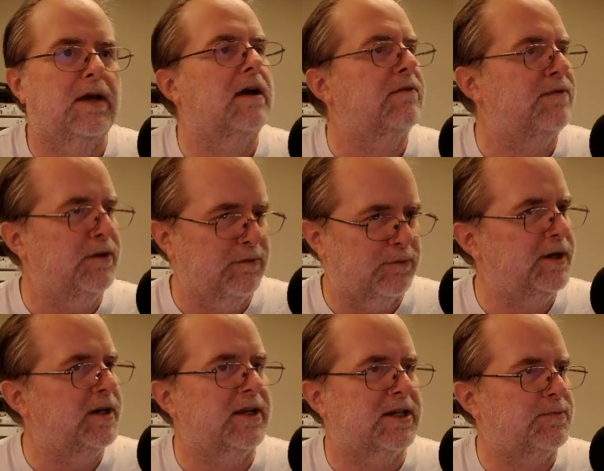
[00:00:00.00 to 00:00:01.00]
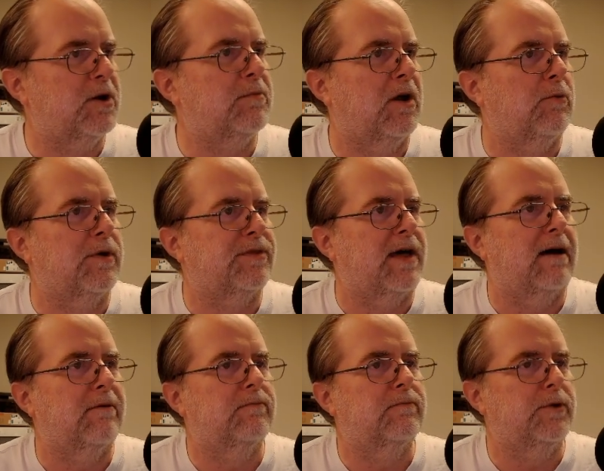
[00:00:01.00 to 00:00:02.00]
Feel free to experiment with that,
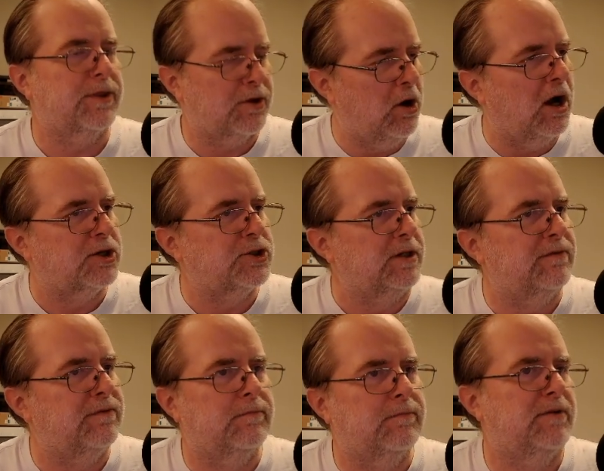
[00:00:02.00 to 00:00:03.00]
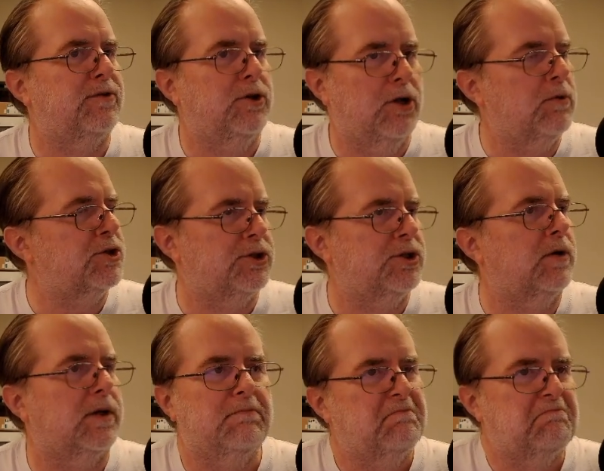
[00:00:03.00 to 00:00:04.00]
with caution. But if you know what you're
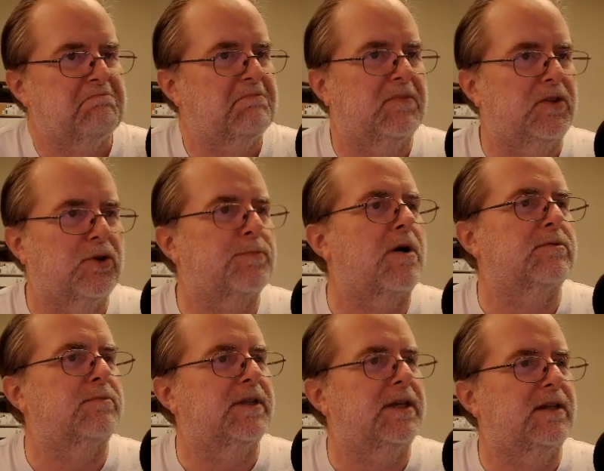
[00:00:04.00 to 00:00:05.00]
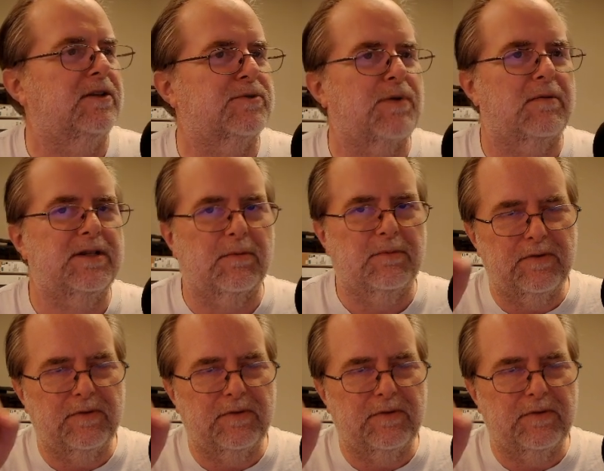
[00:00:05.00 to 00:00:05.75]
doing, there's probably some of